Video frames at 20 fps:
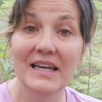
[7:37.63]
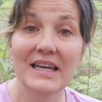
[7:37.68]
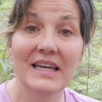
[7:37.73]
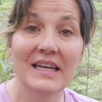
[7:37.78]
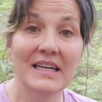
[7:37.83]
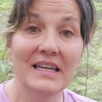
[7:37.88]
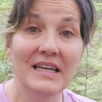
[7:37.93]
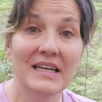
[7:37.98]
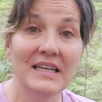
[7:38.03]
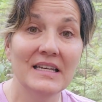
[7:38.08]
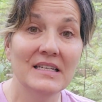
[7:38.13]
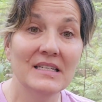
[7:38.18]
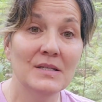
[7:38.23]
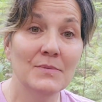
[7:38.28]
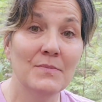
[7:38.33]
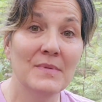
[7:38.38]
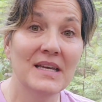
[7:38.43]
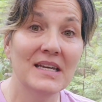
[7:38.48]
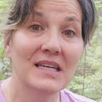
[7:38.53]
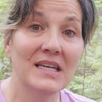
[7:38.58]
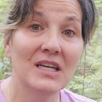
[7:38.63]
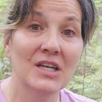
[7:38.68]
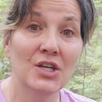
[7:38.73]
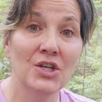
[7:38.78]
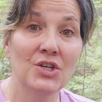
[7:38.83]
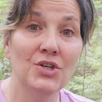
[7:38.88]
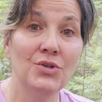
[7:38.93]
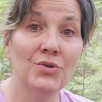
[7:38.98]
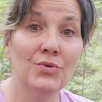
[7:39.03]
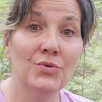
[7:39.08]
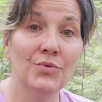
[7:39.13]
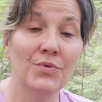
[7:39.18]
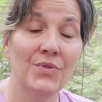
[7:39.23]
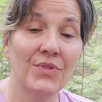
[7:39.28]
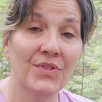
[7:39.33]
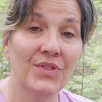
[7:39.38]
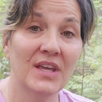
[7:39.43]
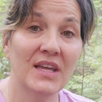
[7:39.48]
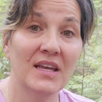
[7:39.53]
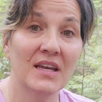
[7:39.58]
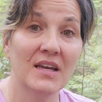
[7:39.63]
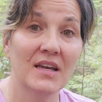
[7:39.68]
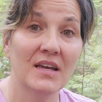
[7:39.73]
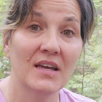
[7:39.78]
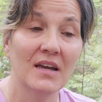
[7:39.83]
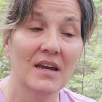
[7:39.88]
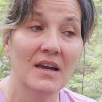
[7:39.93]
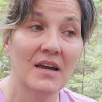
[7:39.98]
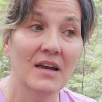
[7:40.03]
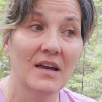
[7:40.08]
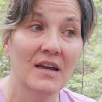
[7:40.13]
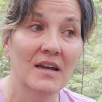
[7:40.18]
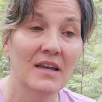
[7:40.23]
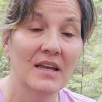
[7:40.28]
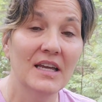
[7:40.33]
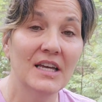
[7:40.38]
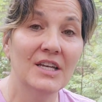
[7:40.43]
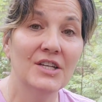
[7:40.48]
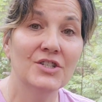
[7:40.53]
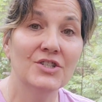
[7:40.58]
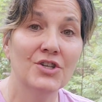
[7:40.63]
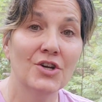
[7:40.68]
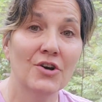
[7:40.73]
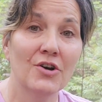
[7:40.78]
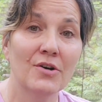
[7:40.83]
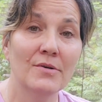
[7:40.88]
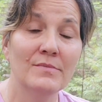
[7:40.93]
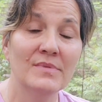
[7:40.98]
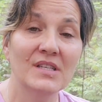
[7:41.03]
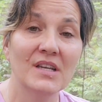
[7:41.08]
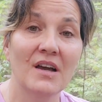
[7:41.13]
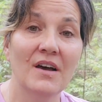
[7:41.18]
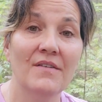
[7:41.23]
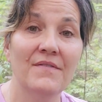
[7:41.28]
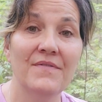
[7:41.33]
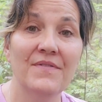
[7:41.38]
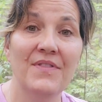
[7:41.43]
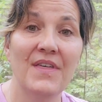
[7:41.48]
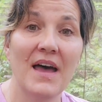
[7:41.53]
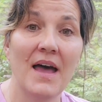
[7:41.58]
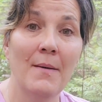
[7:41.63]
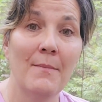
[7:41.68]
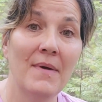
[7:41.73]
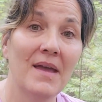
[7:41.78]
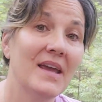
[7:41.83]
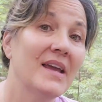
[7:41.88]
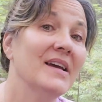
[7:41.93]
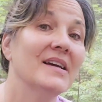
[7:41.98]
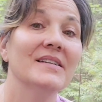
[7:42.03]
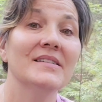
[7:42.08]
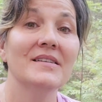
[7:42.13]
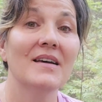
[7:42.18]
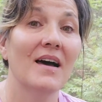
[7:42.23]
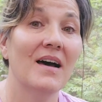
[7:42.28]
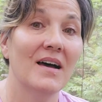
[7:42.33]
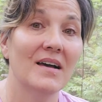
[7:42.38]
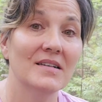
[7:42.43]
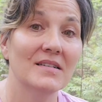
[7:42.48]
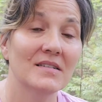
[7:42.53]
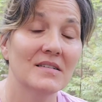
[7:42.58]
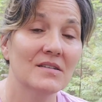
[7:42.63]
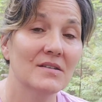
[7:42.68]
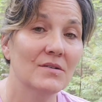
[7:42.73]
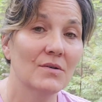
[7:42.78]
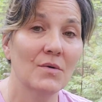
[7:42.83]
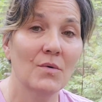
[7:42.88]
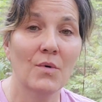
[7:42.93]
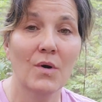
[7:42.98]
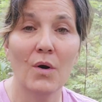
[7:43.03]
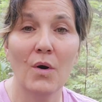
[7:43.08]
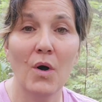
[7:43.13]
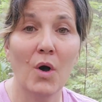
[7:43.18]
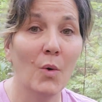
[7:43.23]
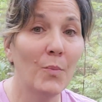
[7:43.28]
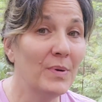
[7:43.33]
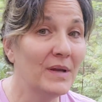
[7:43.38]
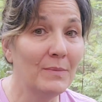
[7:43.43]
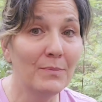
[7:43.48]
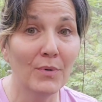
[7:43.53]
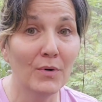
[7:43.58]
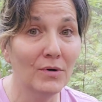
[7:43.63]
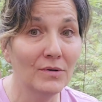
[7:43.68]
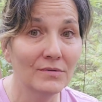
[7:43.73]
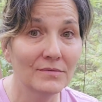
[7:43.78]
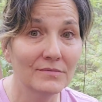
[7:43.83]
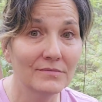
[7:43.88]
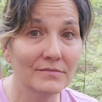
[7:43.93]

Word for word: It is making you think in terms of them and us. We're all people.